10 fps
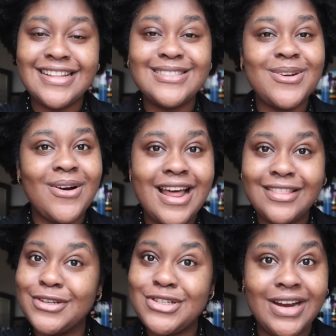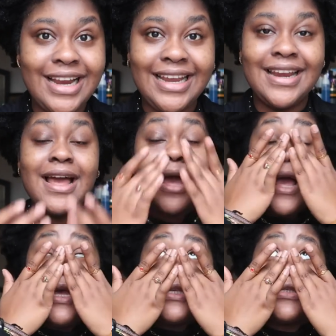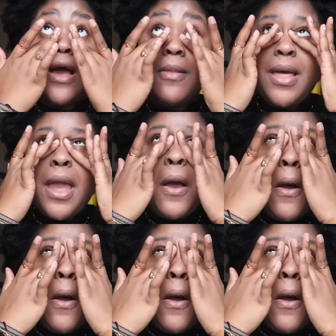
that's gone out the drain. So I'm like,